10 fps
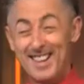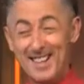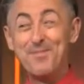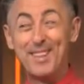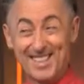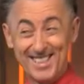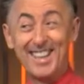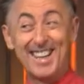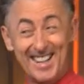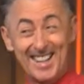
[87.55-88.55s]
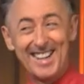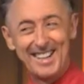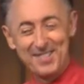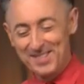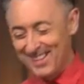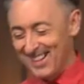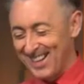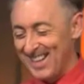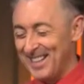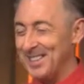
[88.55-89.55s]
I bet I have.
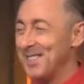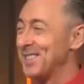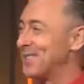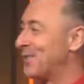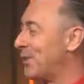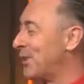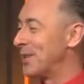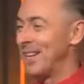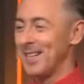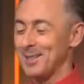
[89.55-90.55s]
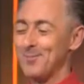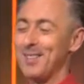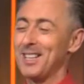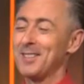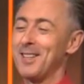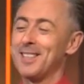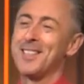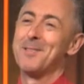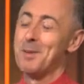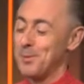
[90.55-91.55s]
And then she just guffawed I
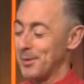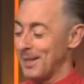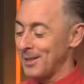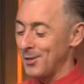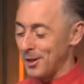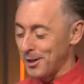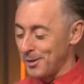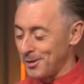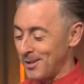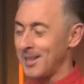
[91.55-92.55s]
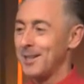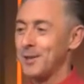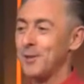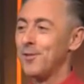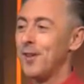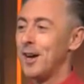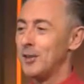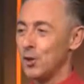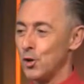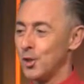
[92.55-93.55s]
say in my book, like a trucker who's just had a good fart
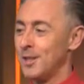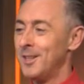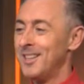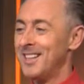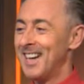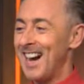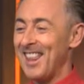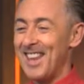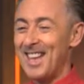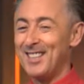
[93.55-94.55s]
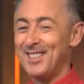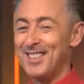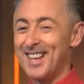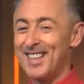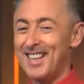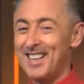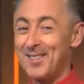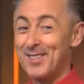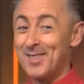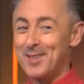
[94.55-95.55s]
joke. And then that
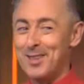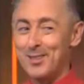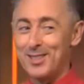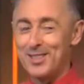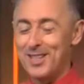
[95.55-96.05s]
was it. We got really